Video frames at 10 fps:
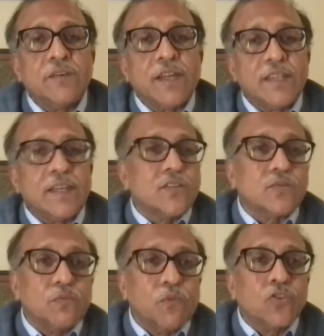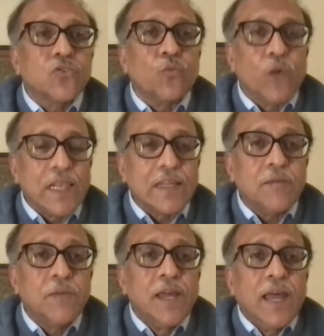I think is most
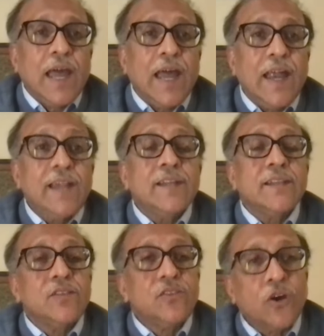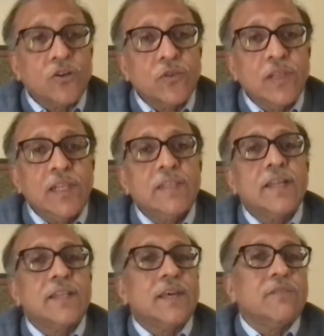welcome. And not only
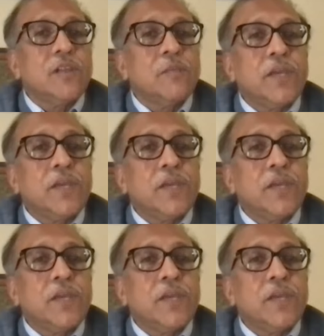that, there will be